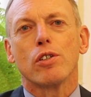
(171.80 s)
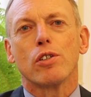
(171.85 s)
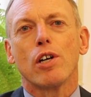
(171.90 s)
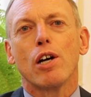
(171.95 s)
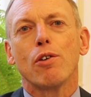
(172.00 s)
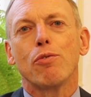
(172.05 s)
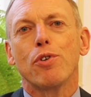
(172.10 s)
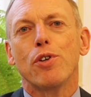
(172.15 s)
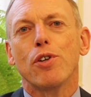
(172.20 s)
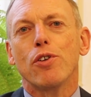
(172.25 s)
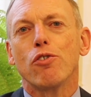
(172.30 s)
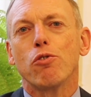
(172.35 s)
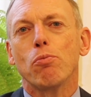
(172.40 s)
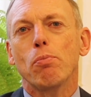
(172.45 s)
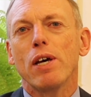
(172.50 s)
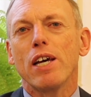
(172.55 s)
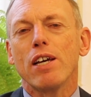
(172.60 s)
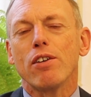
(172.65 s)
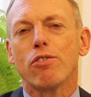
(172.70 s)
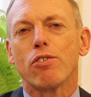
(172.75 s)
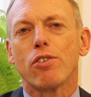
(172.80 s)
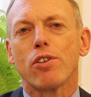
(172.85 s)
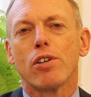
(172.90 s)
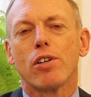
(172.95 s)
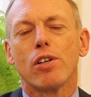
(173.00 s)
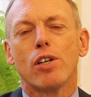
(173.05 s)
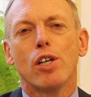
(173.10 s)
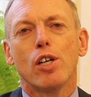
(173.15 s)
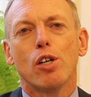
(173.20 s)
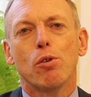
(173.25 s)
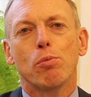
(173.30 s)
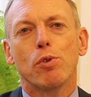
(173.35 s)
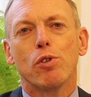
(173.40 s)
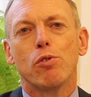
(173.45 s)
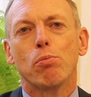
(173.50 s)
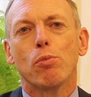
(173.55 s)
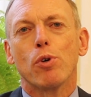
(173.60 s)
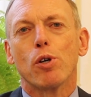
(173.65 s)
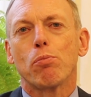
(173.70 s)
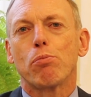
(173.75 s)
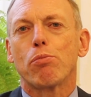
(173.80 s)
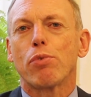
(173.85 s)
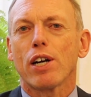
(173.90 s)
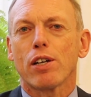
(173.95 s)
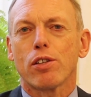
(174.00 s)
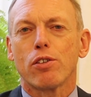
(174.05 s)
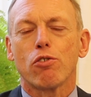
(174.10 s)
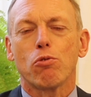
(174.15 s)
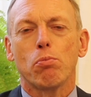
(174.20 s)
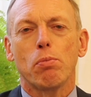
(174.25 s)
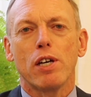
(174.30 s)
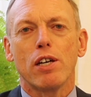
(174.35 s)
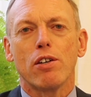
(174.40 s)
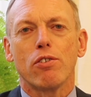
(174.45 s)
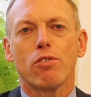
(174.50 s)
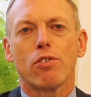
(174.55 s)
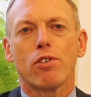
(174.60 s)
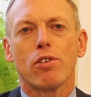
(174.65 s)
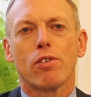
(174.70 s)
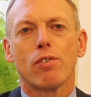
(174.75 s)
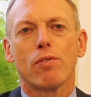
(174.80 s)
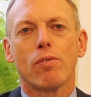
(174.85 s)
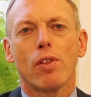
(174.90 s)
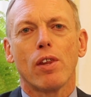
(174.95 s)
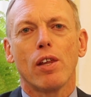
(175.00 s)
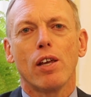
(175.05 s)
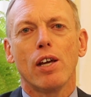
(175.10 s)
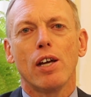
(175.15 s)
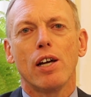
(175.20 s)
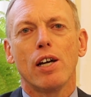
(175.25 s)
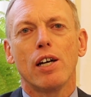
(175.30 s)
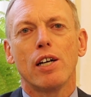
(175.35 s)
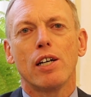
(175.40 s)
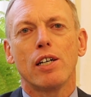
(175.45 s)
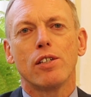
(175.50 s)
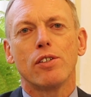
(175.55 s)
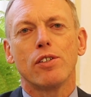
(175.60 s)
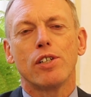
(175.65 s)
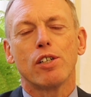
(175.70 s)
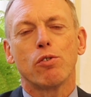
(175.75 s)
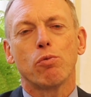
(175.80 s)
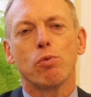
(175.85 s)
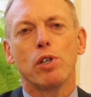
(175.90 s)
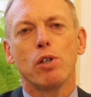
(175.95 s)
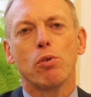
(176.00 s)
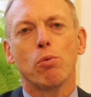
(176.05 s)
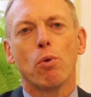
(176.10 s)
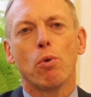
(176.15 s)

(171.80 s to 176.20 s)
evidence-based, but more practice-based, and that we